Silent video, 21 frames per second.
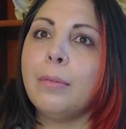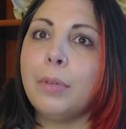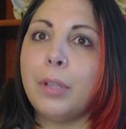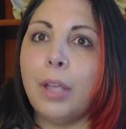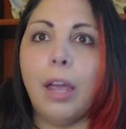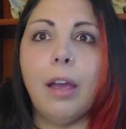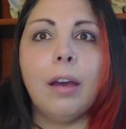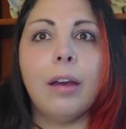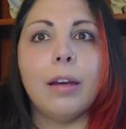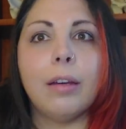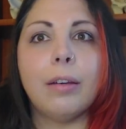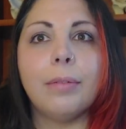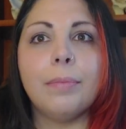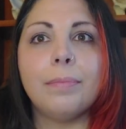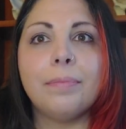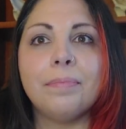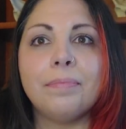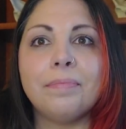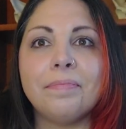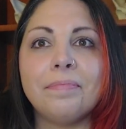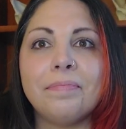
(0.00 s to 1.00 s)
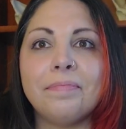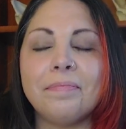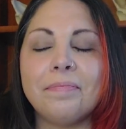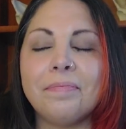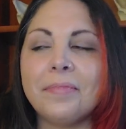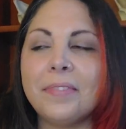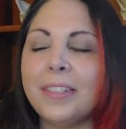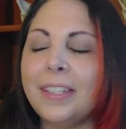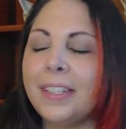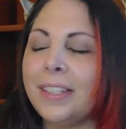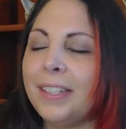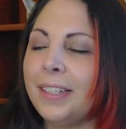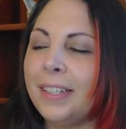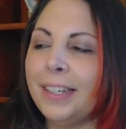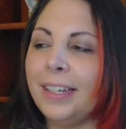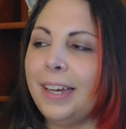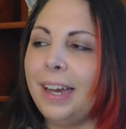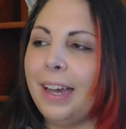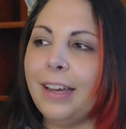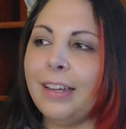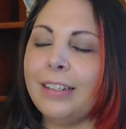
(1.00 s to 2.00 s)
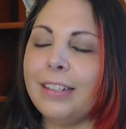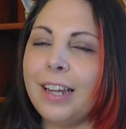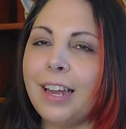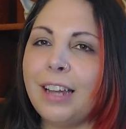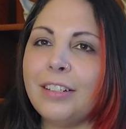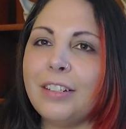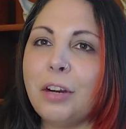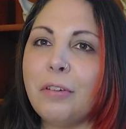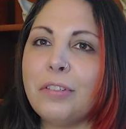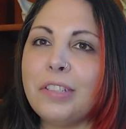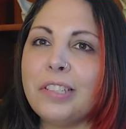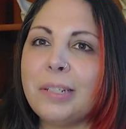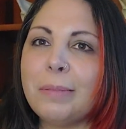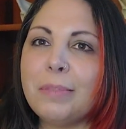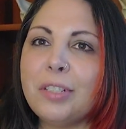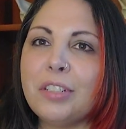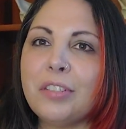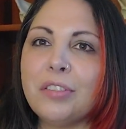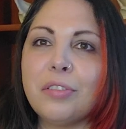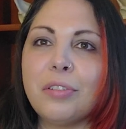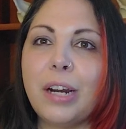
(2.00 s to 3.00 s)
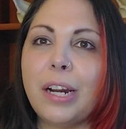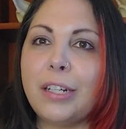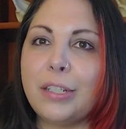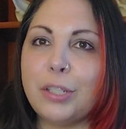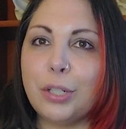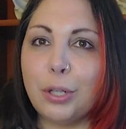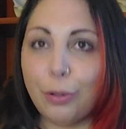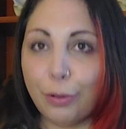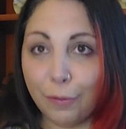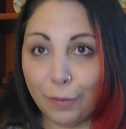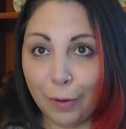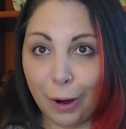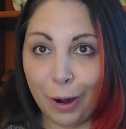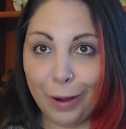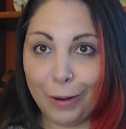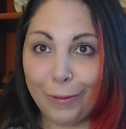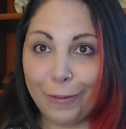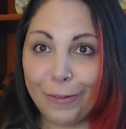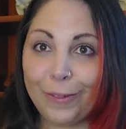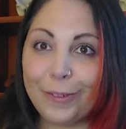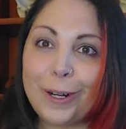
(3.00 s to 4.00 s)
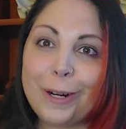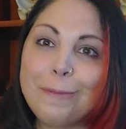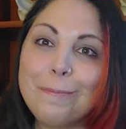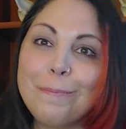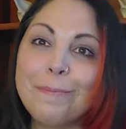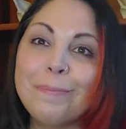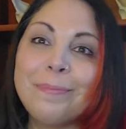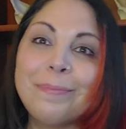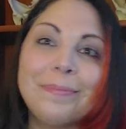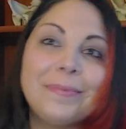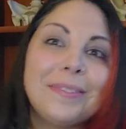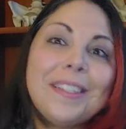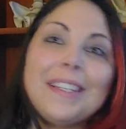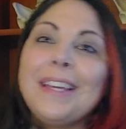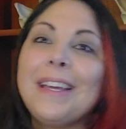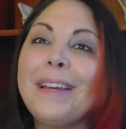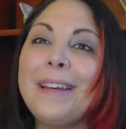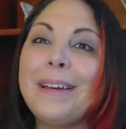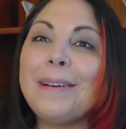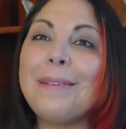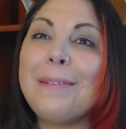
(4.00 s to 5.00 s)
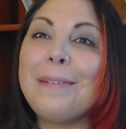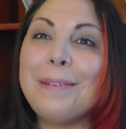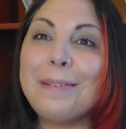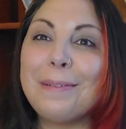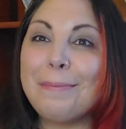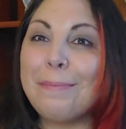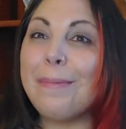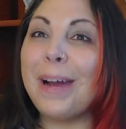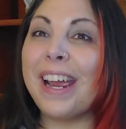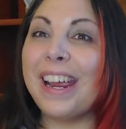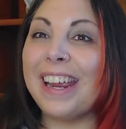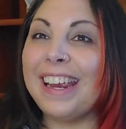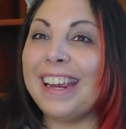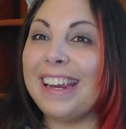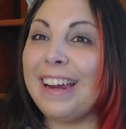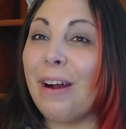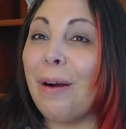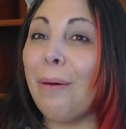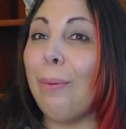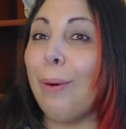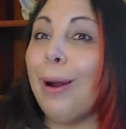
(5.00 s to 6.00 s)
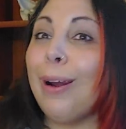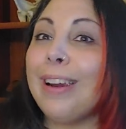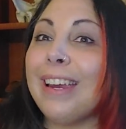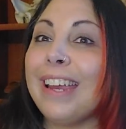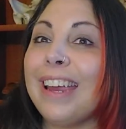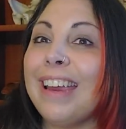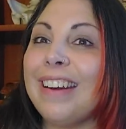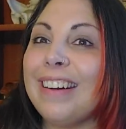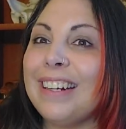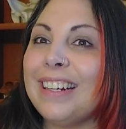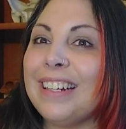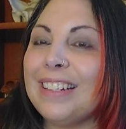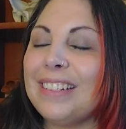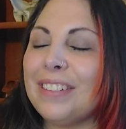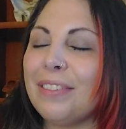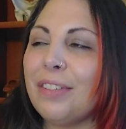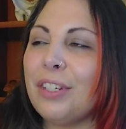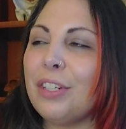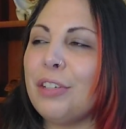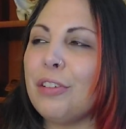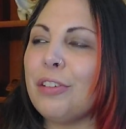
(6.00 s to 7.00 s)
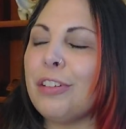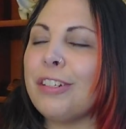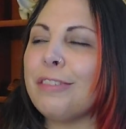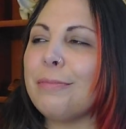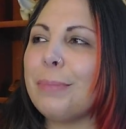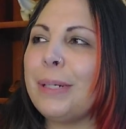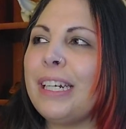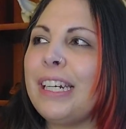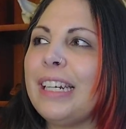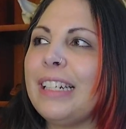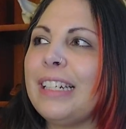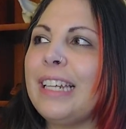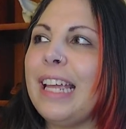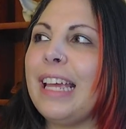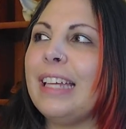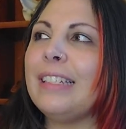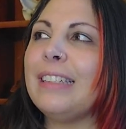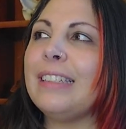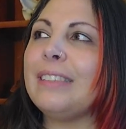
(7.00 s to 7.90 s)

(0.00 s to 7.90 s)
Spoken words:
Yeah. I don't seem to stray too far from my work areas of interest, but it